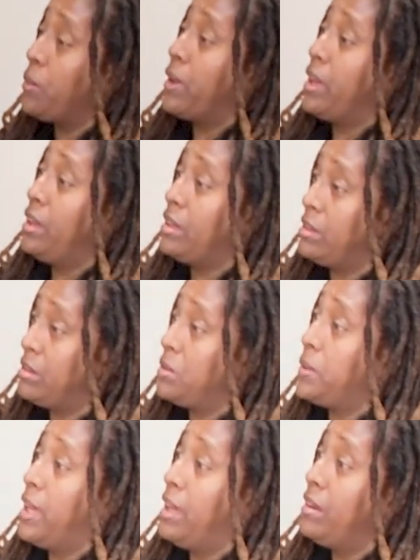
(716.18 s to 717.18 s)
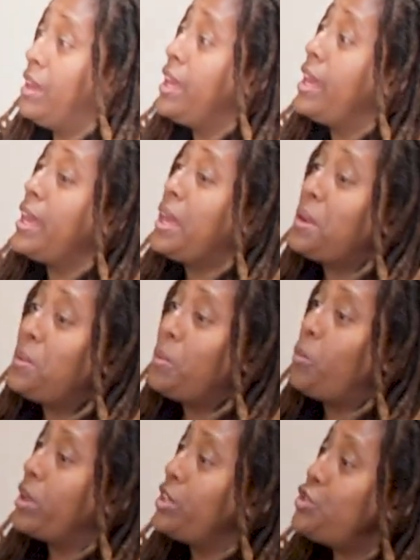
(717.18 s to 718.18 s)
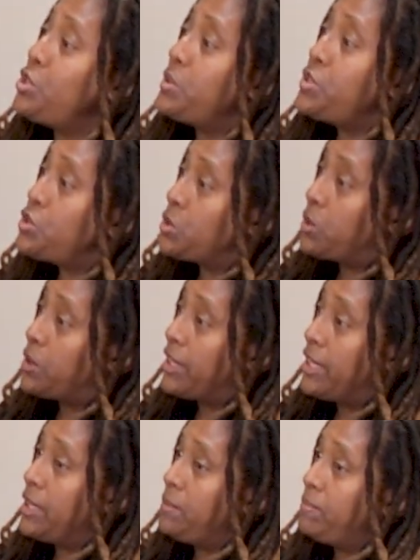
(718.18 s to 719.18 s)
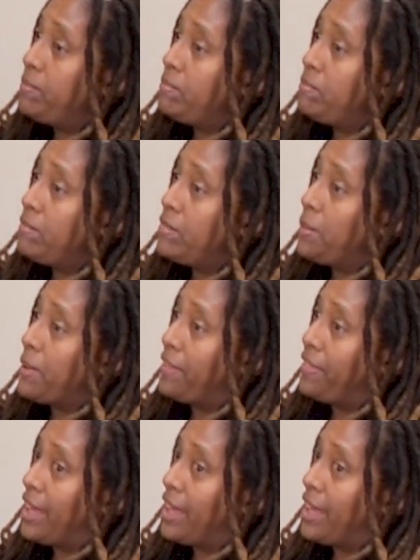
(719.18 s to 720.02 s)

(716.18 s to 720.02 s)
Okay, okay. And what did you enjoy about